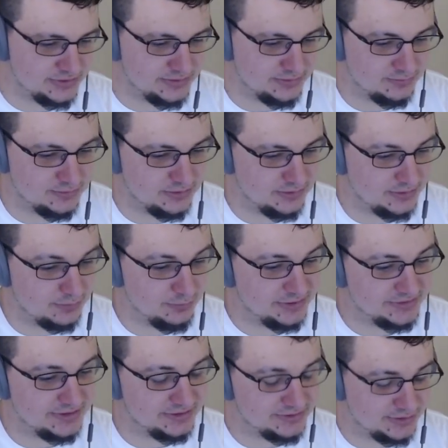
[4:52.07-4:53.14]
Well, I won't
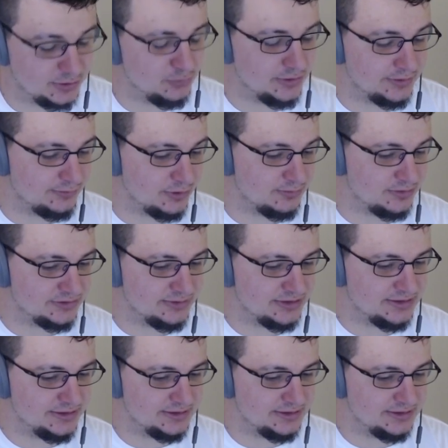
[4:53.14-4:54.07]
say stole one from us, but